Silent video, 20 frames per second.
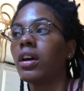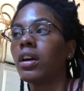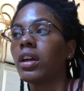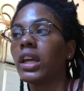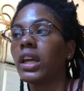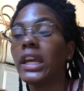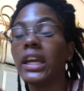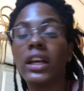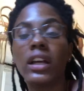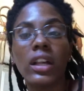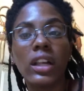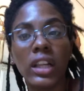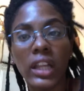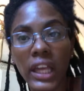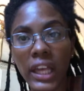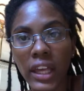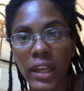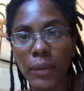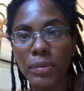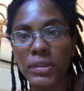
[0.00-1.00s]

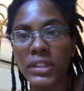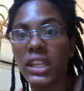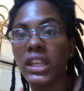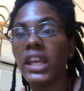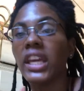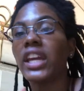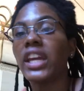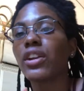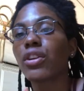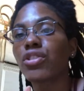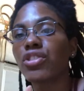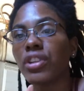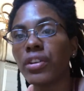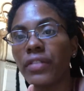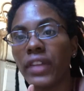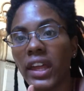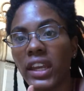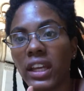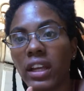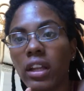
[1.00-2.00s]
eclipse, in the energy of
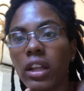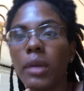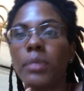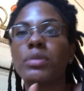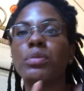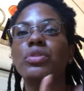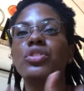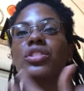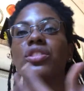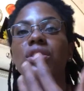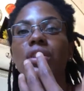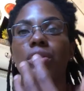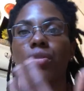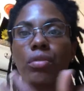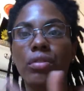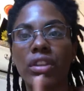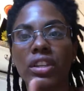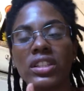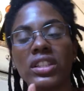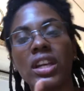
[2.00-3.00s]
that eclipse, which is the
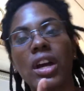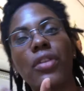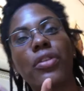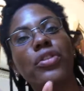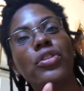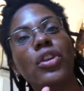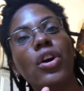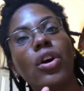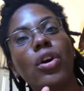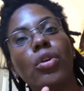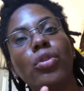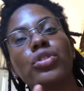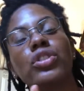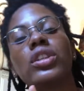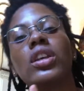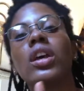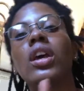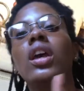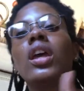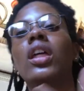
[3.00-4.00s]
north and south nodes,
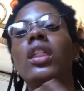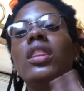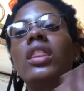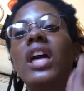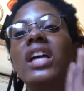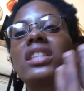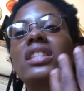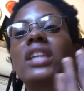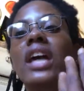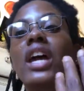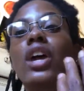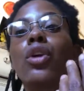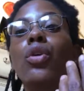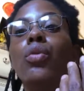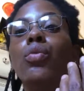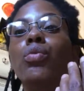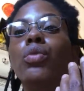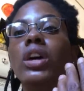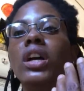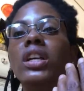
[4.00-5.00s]
that cycle
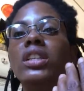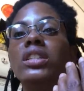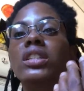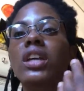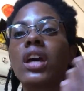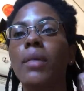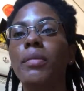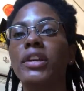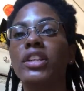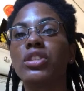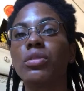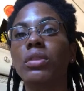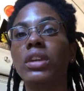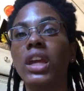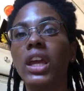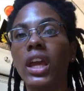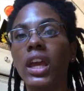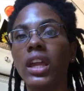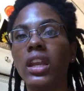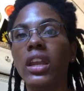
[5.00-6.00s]
was coming to an
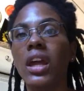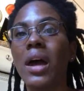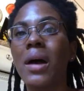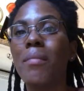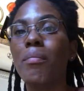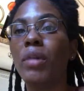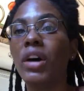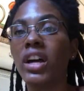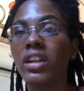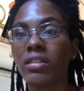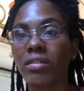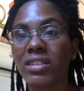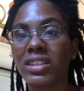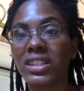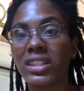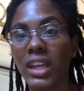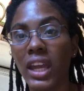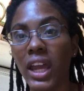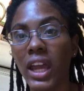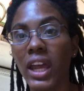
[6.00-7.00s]
end. But
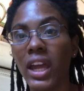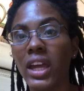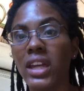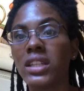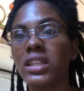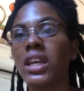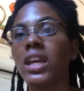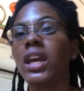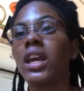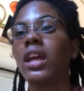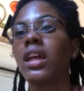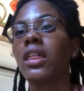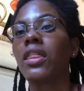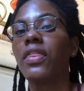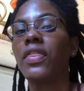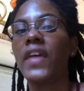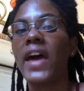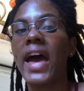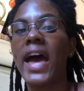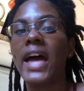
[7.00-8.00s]
understand
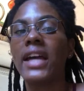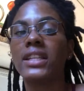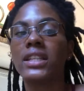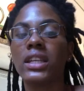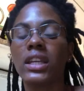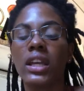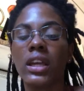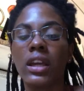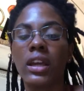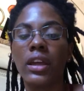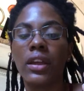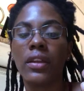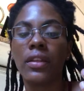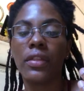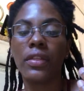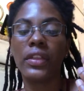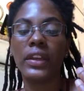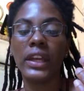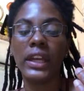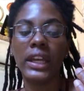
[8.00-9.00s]
that
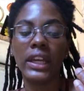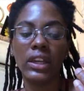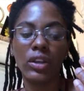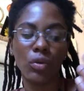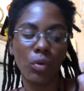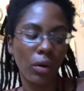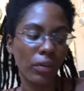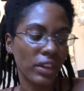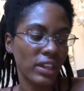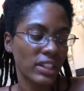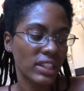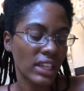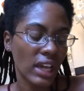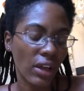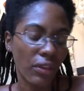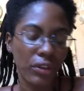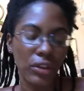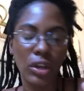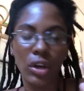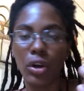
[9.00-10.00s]
the north and
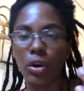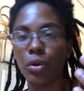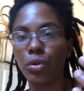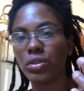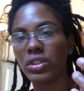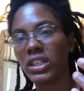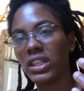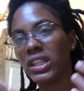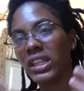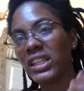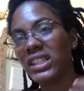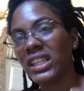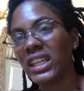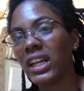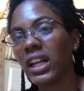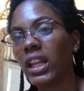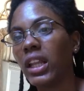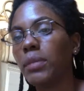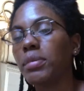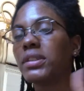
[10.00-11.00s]
south nodes in these
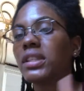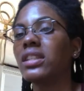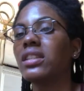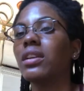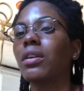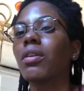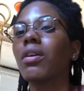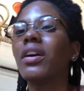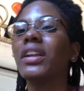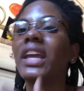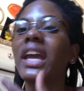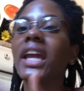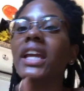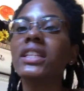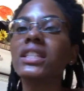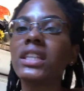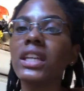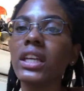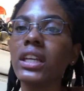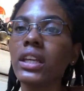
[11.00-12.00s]
eclipses, they're on
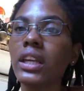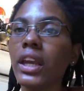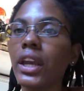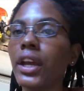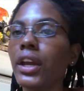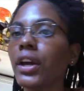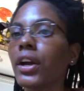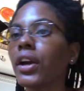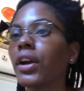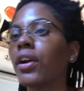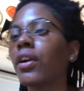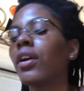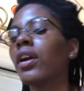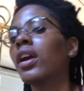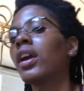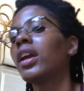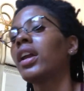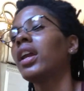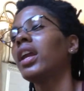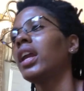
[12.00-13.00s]
18-year
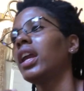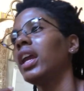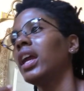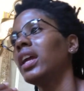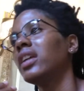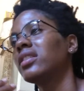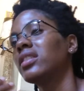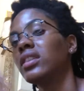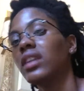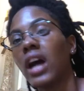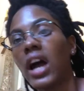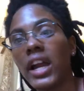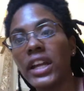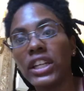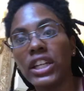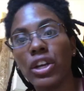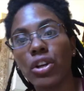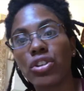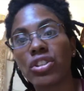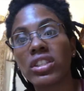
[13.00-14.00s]
and
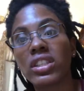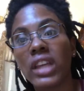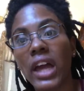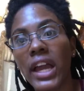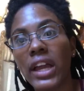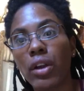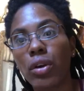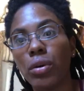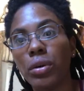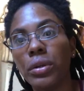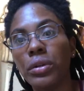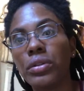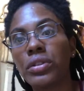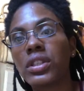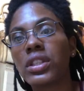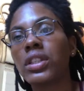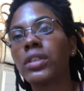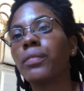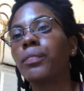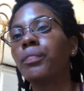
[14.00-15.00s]
9-year cycles.